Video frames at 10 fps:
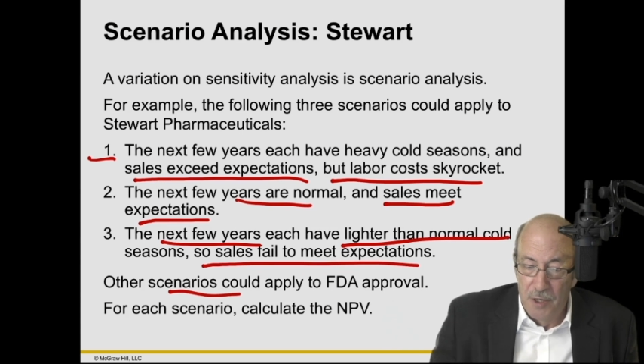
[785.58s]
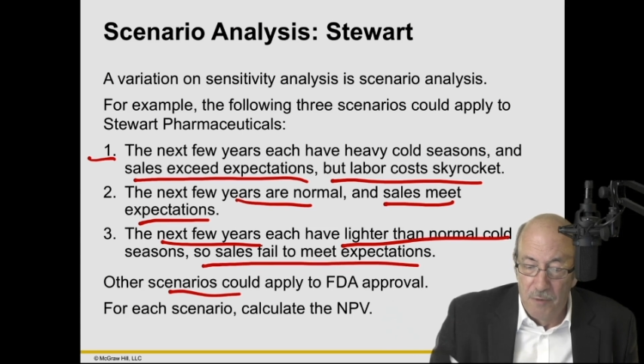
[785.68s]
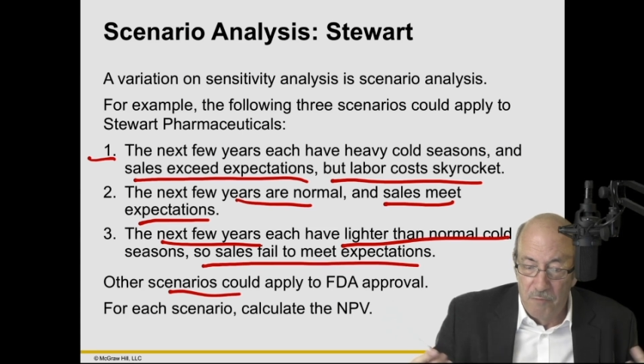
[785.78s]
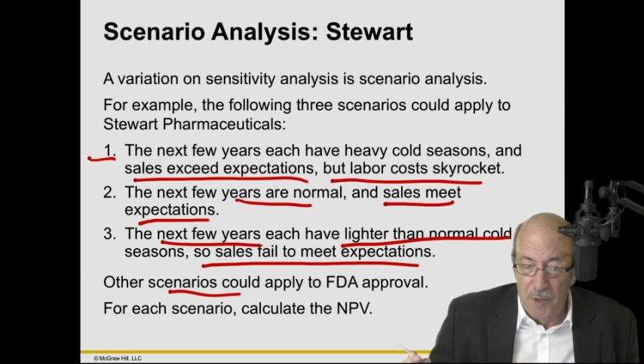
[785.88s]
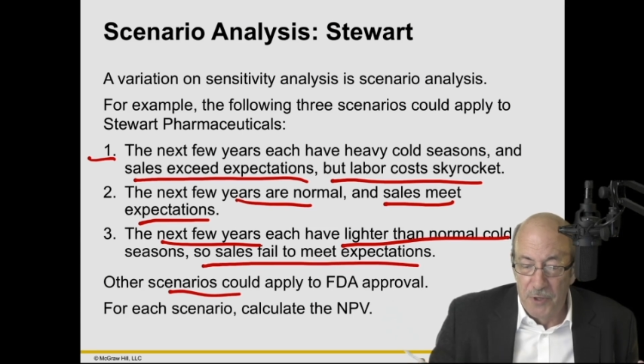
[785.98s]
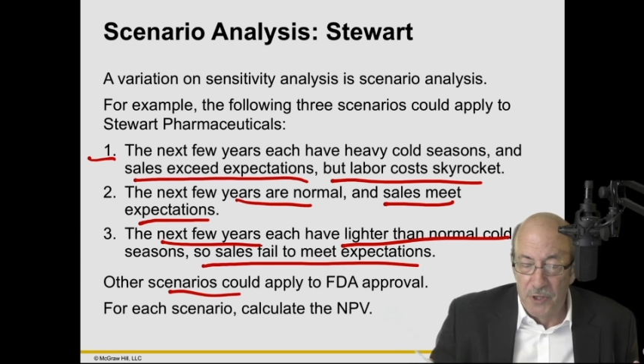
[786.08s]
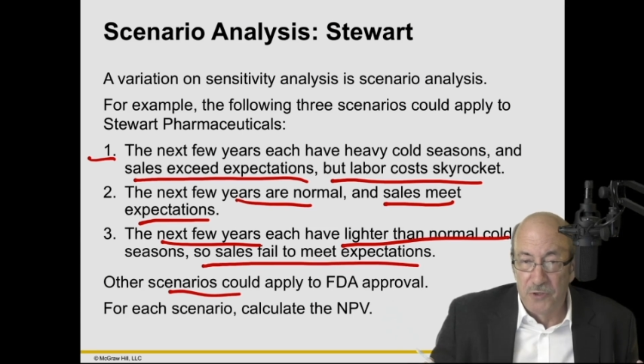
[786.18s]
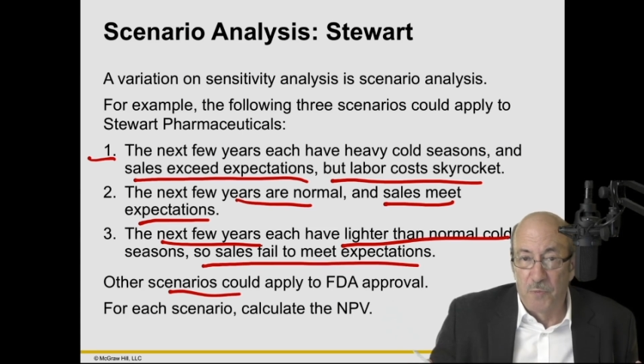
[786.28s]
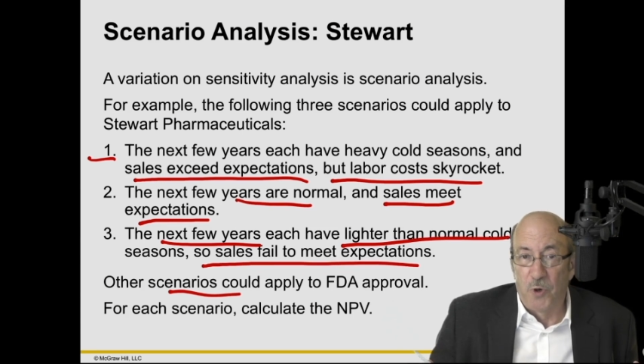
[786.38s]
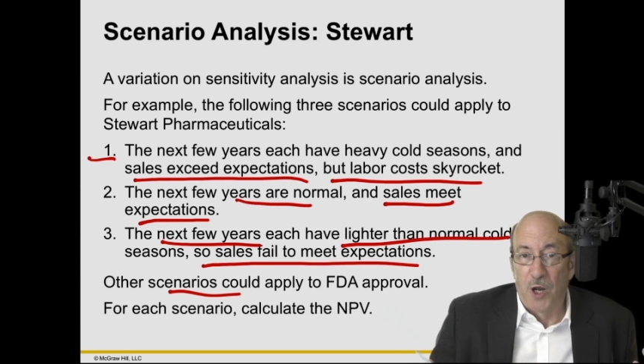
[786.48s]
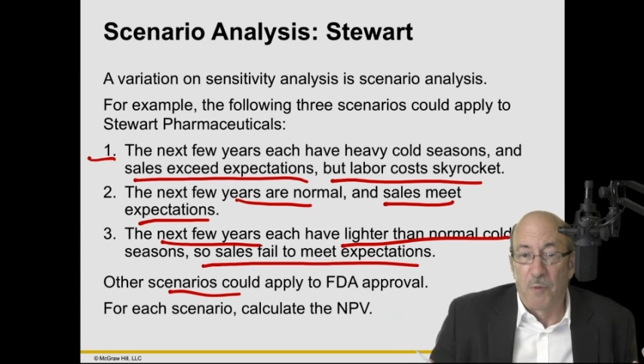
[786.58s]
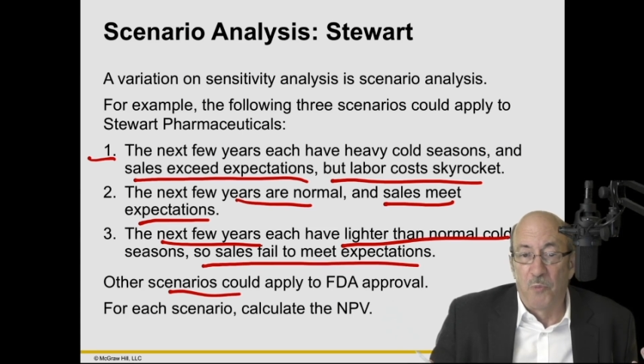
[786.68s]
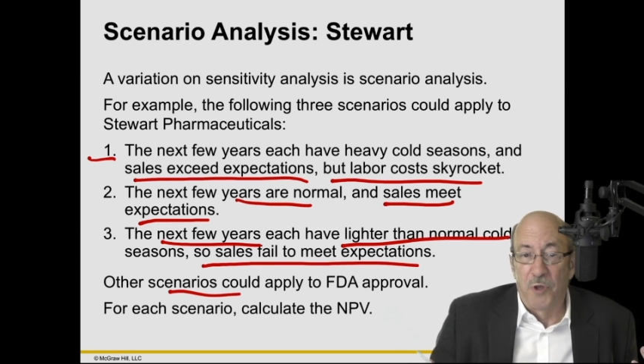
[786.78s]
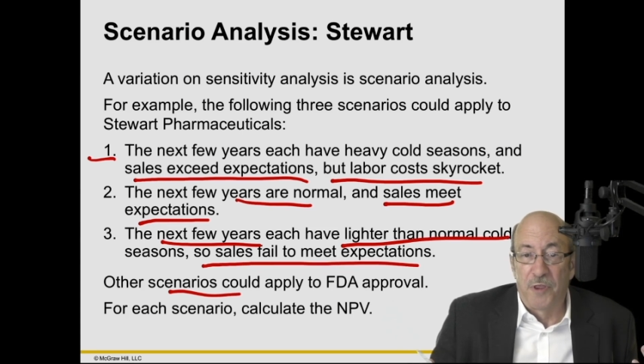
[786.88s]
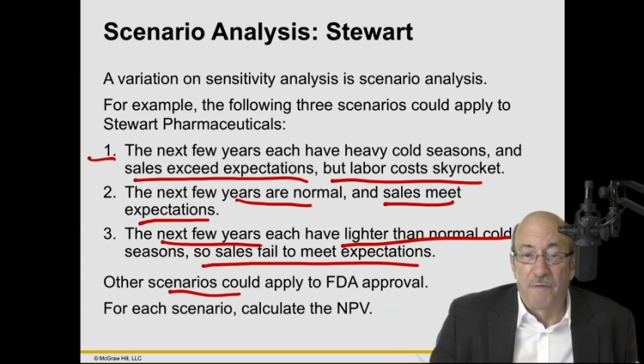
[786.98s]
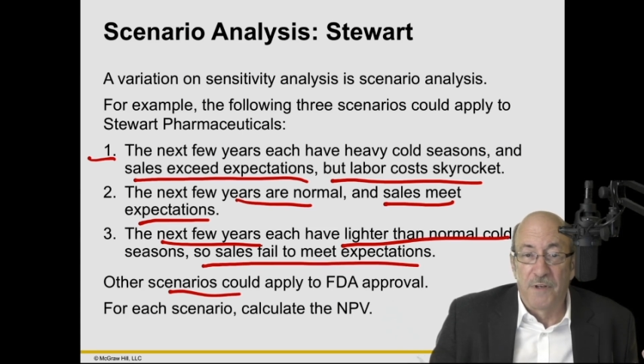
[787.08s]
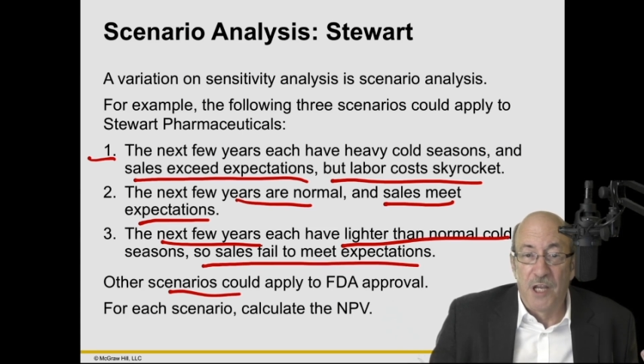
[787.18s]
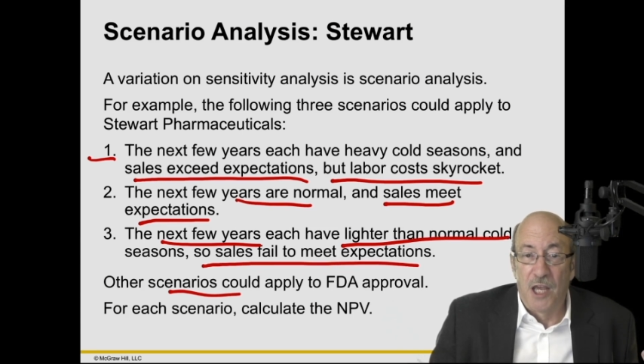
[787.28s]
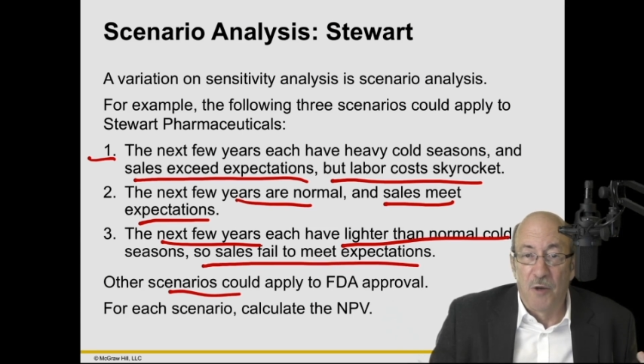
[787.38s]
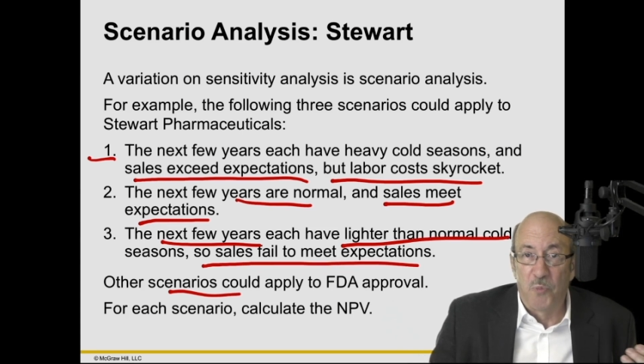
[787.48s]
Maybe there's a problem with
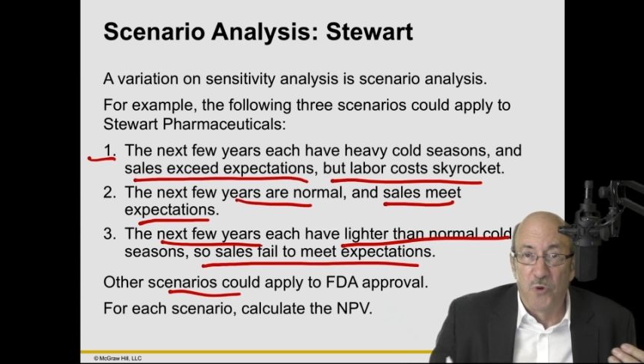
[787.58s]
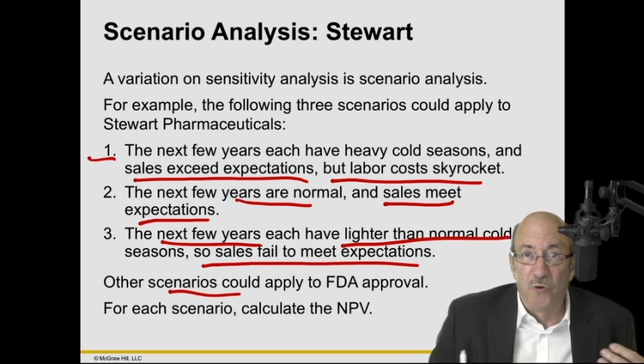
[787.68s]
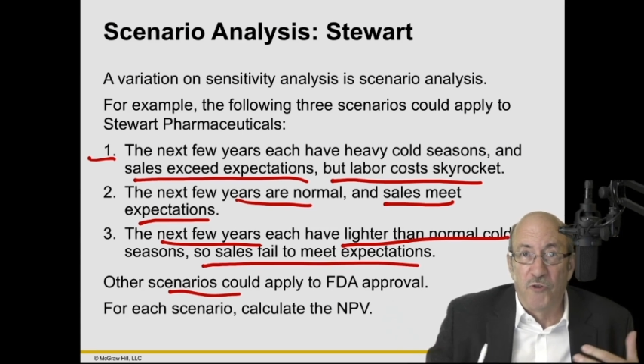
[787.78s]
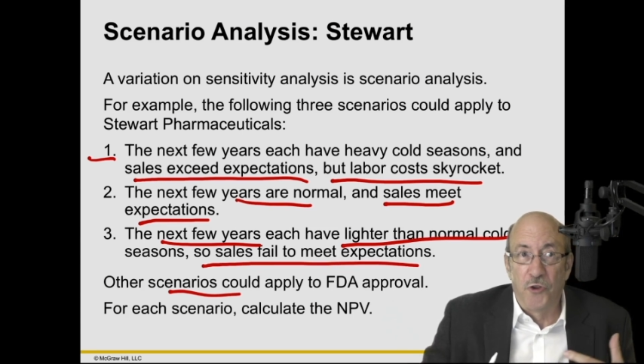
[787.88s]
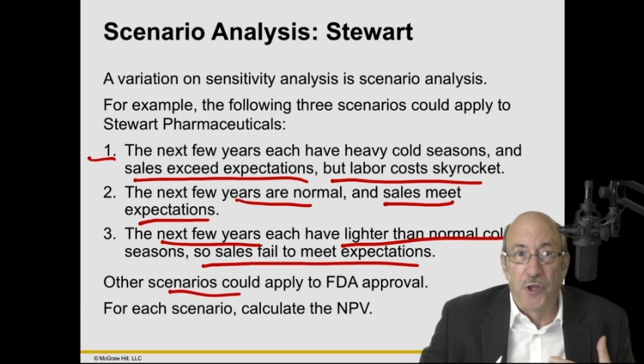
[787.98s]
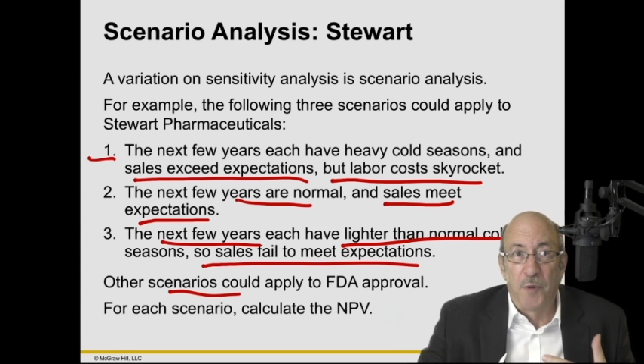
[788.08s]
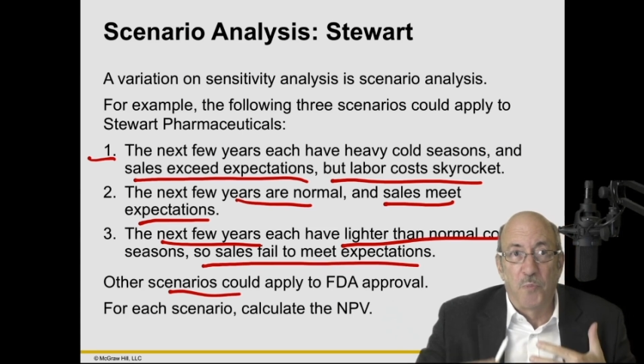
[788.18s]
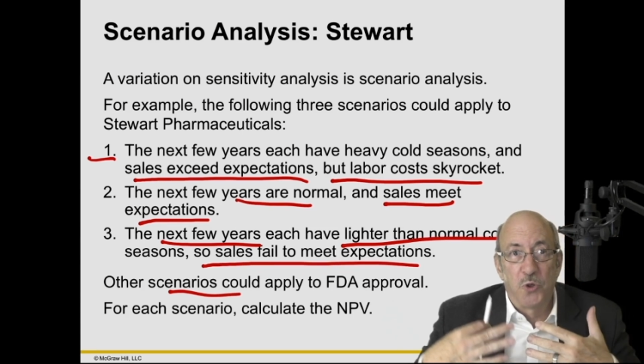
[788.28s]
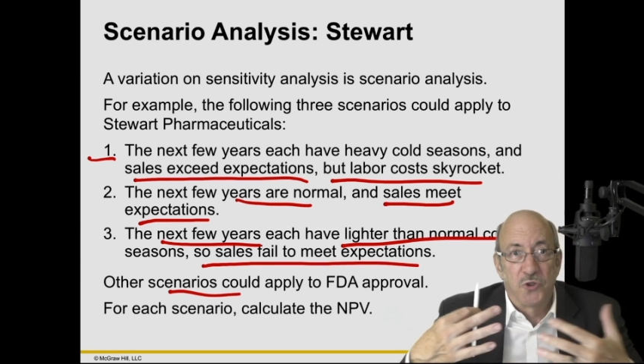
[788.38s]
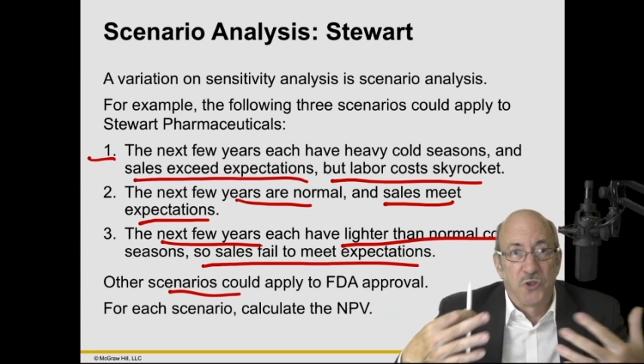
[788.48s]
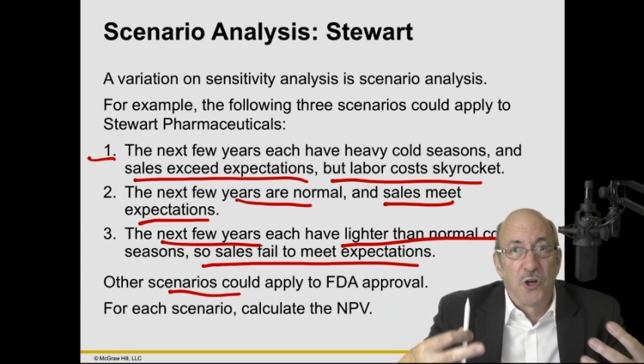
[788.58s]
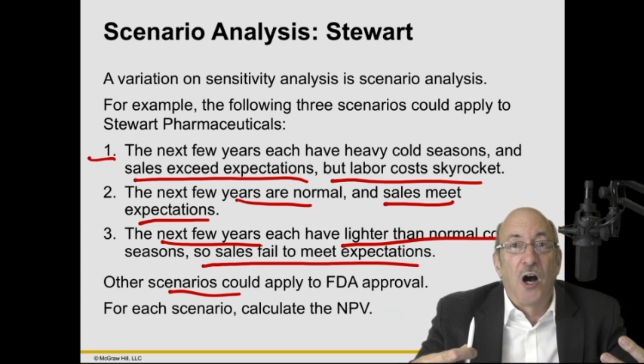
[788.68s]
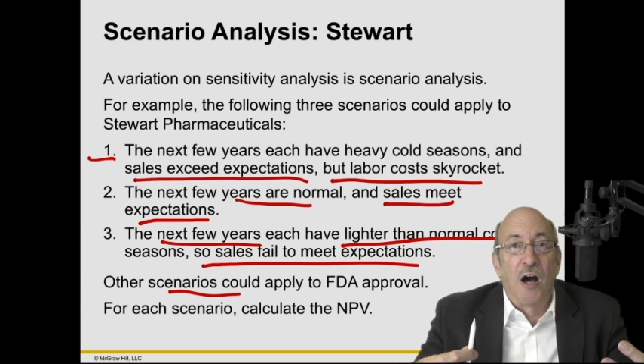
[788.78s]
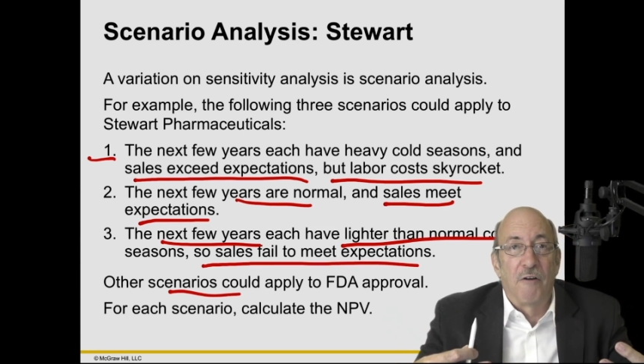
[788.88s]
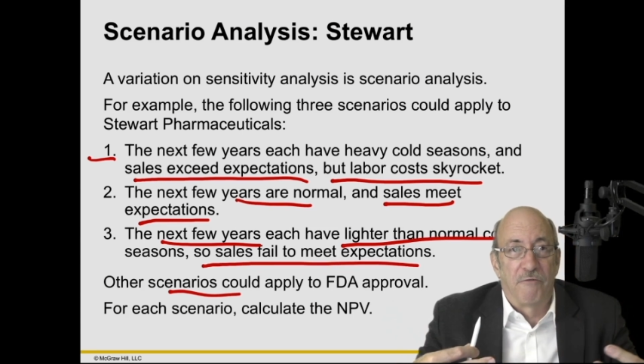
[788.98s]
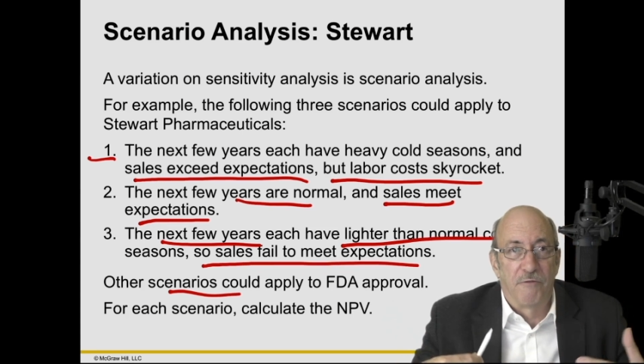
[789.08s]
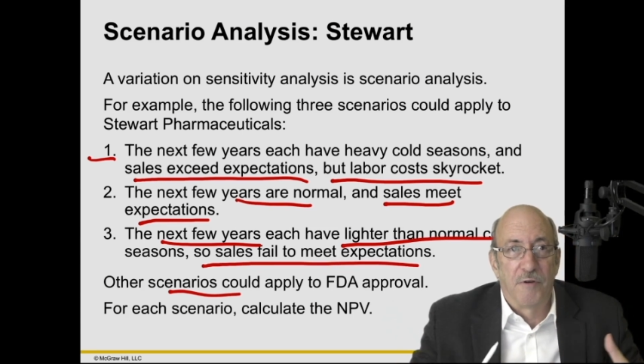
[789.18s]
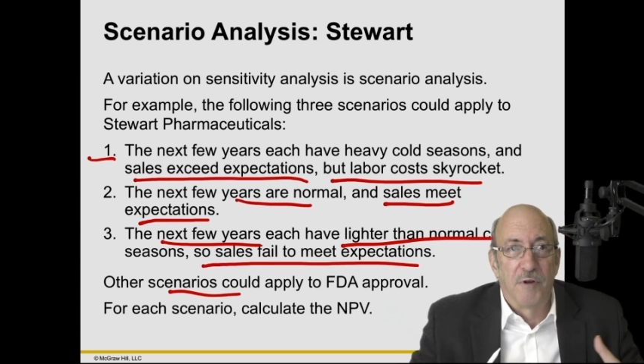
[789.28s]
FDA approval that puts it off